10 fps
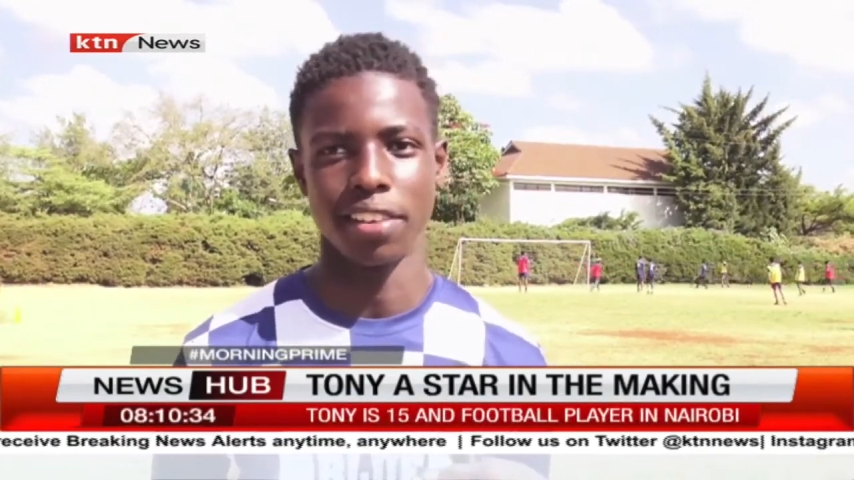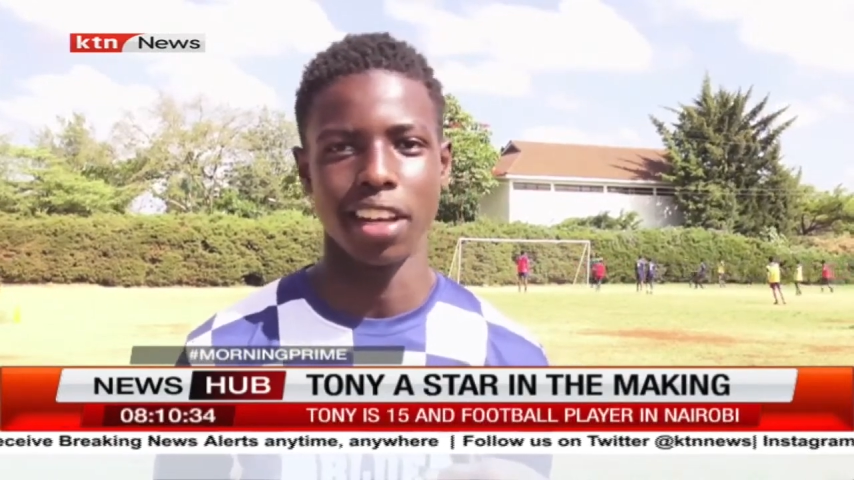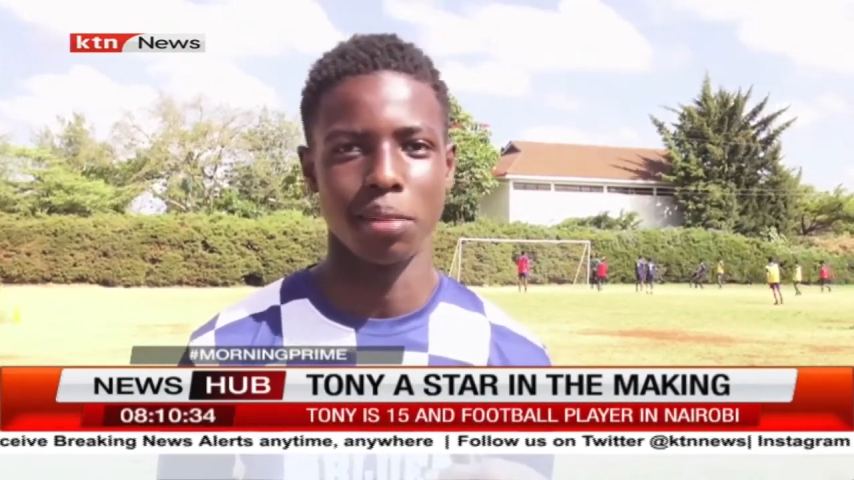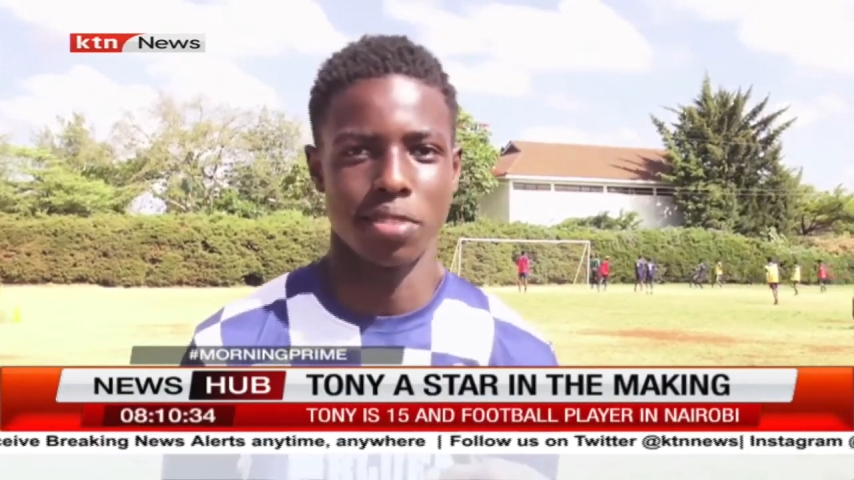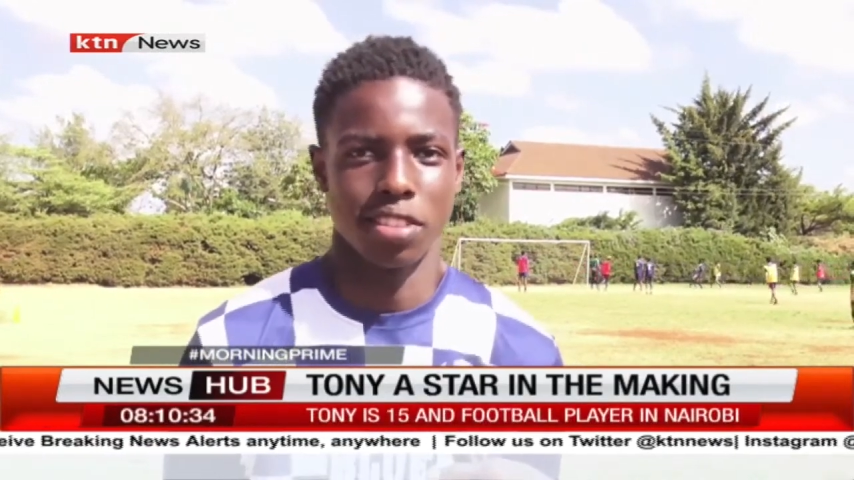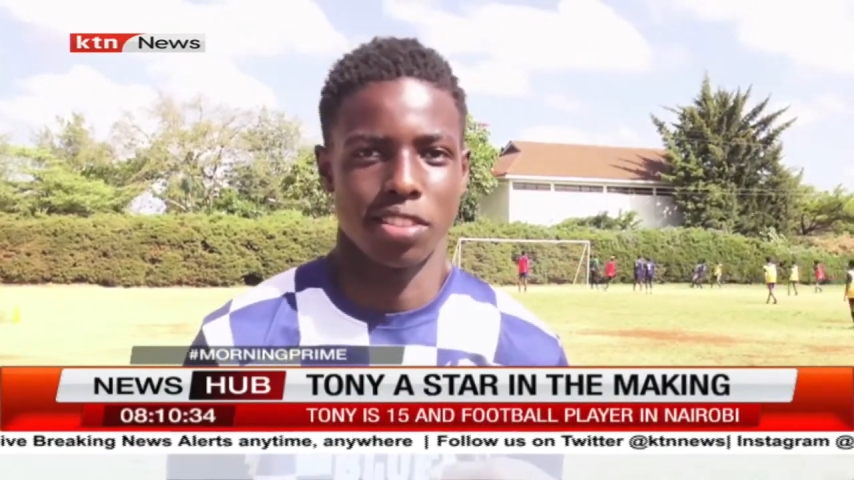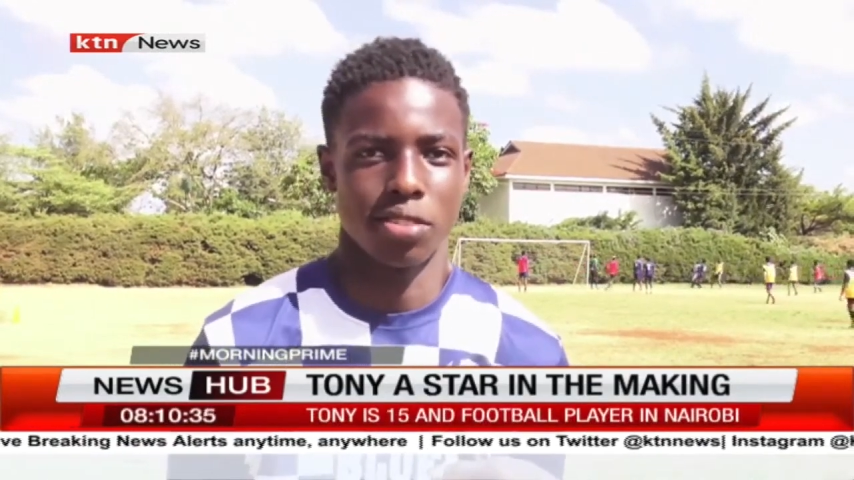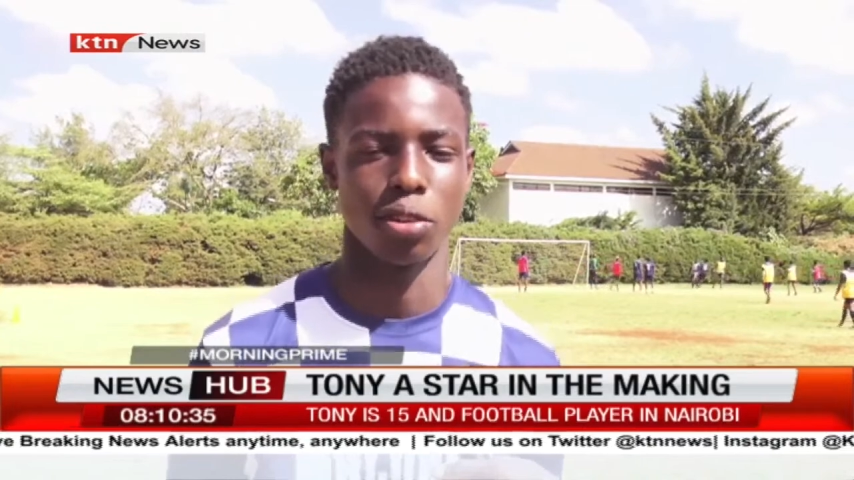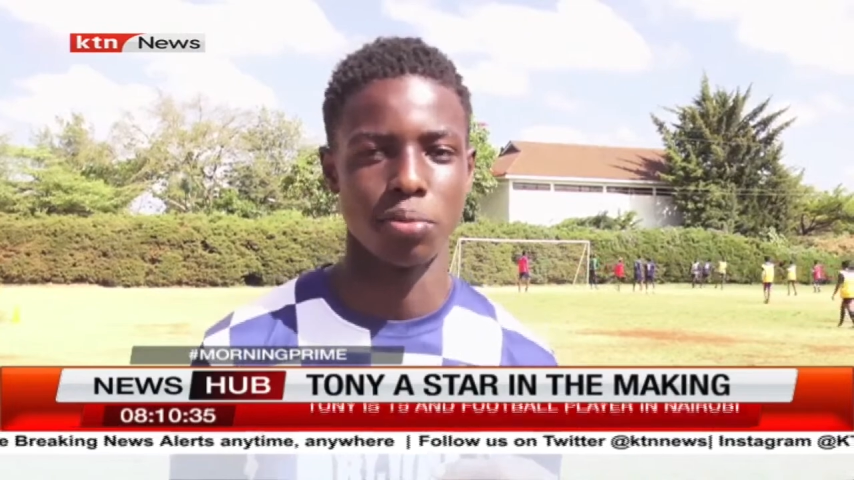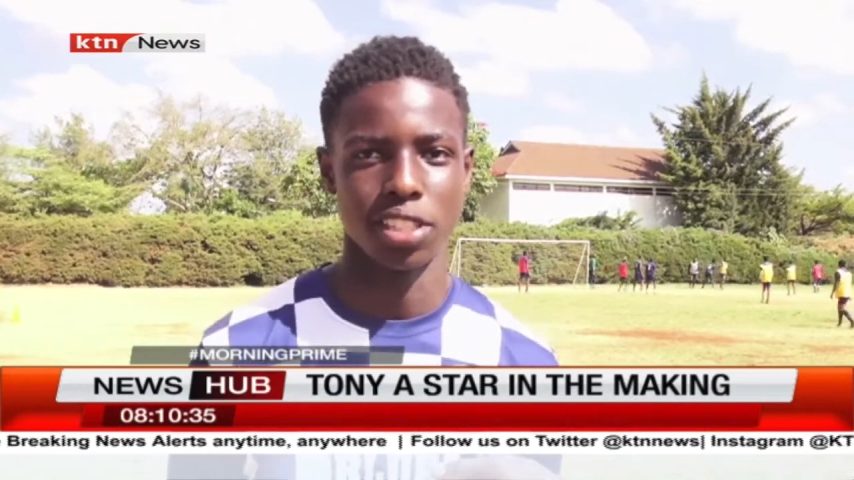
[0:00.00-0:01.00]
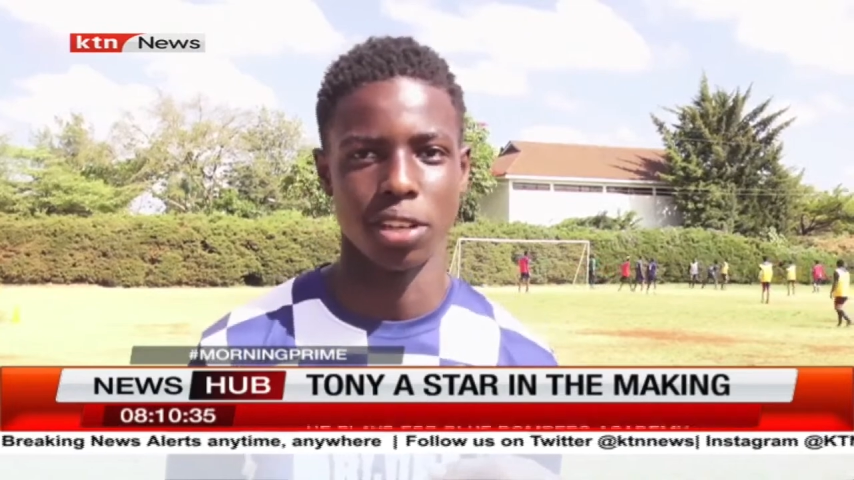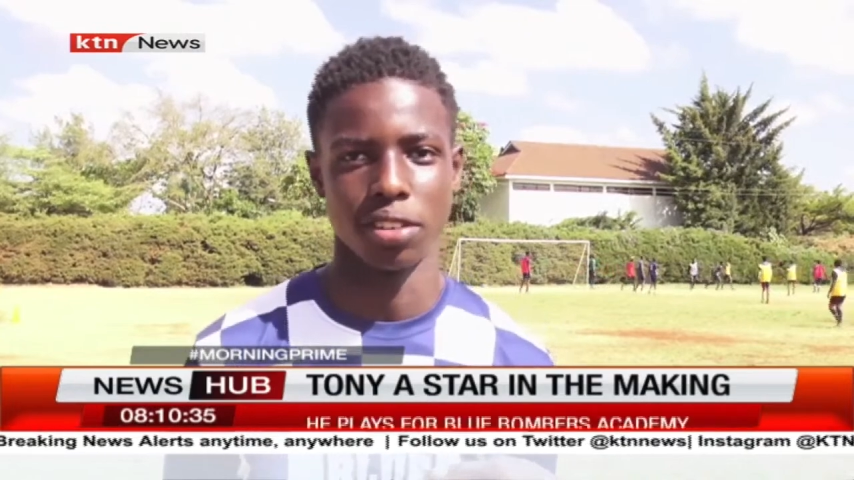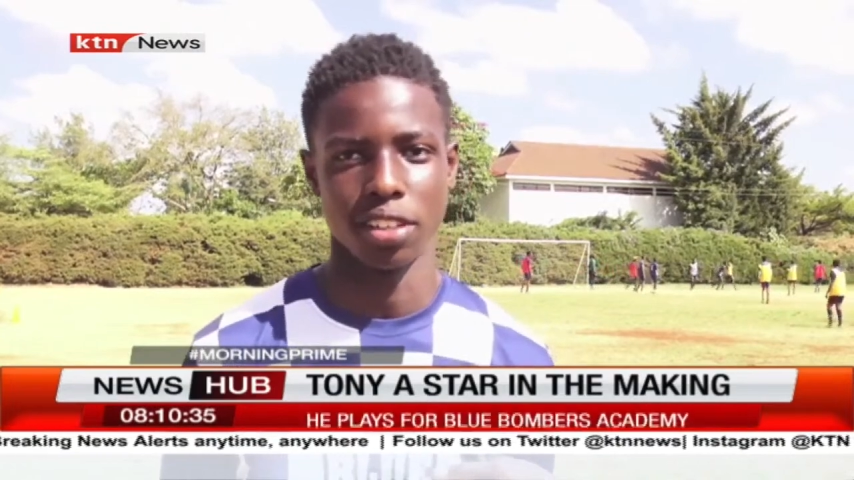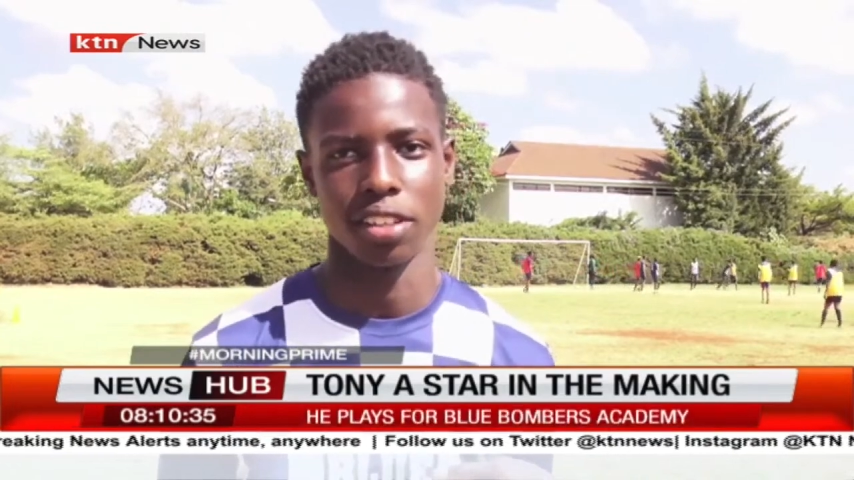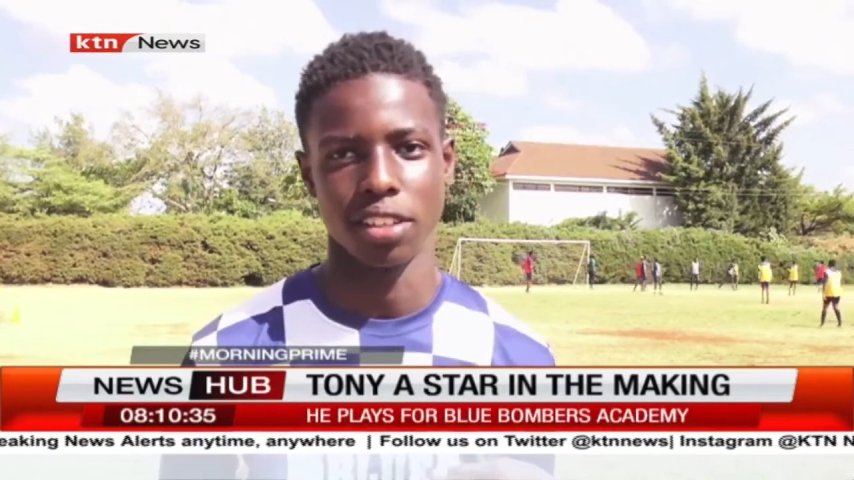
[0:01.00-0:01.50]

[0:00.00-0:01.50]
even helps his hometown.